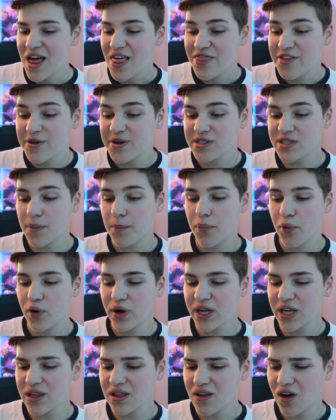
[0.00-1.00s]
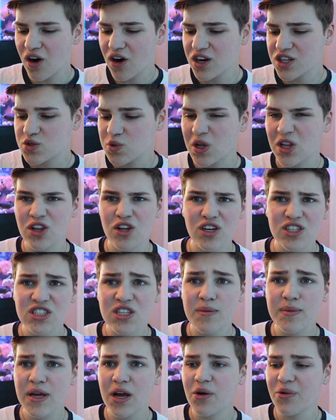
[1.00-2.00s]
There is a pretty large, what looks
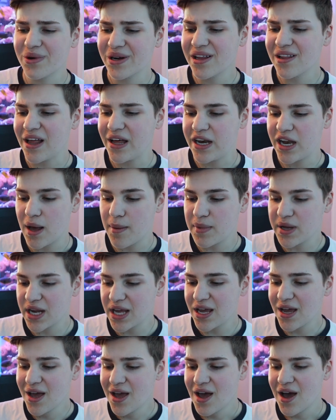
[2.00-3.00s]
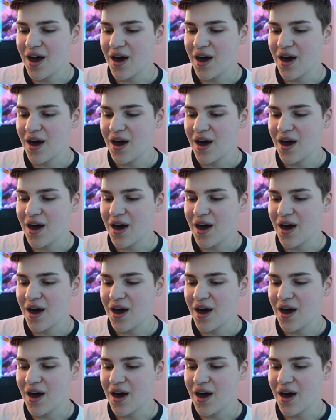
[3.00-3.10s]
to be a real anemone